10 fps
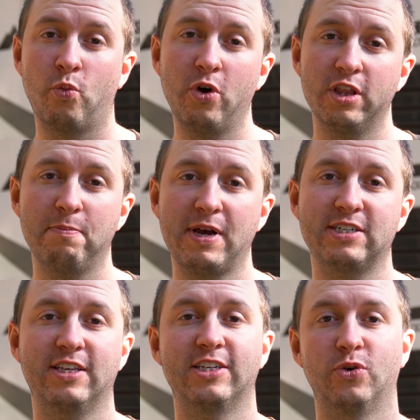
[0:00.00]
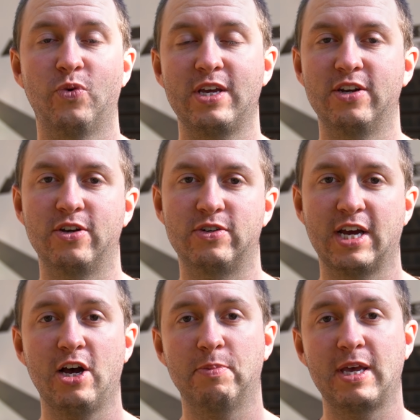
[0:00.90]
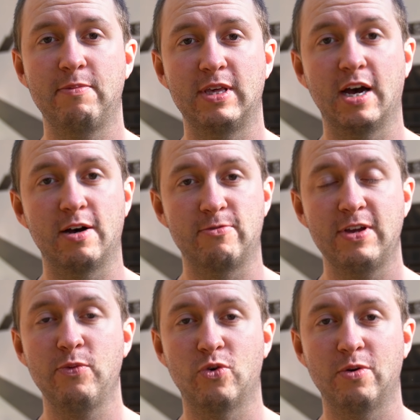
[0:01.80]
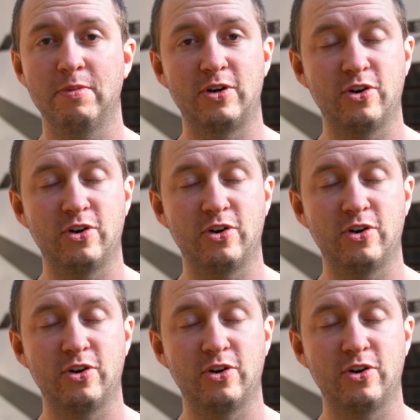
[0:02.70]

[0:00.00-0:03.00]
One of the best things that we can do to help keep the RV warm,